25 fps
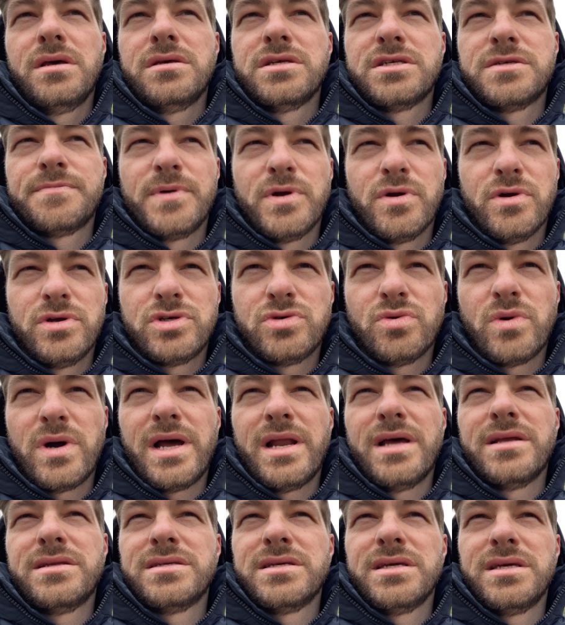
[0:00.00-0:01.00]

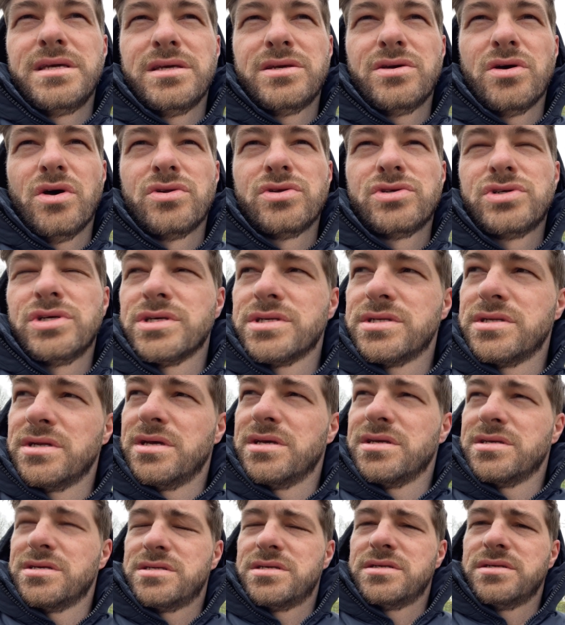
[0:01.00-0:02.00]
spirituality,
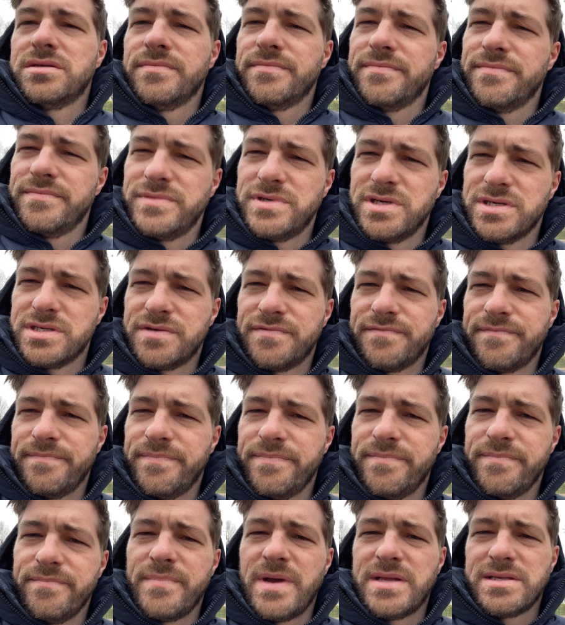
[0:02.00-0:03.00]
consciousness, just
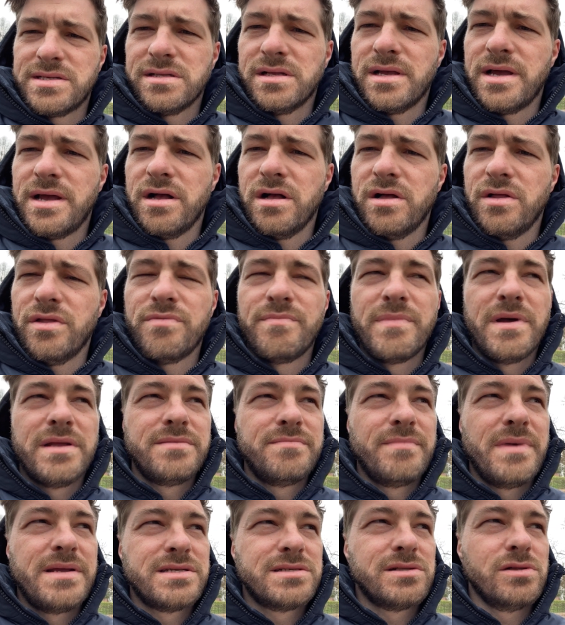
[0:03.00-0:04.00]
mental health,
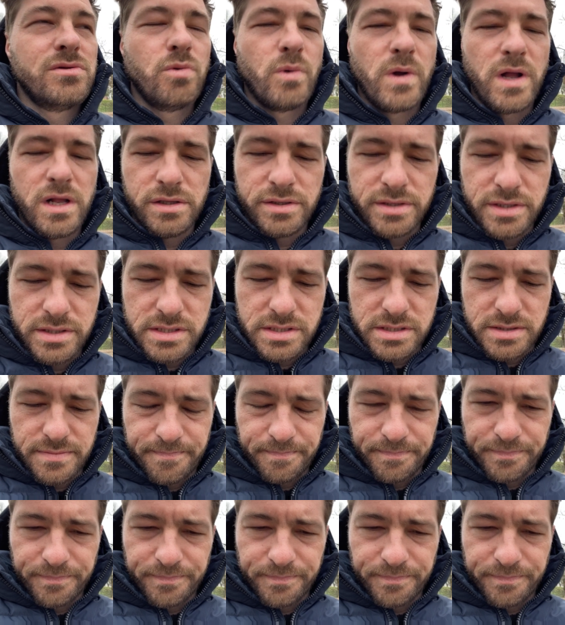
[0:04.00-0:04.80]
mental wellness,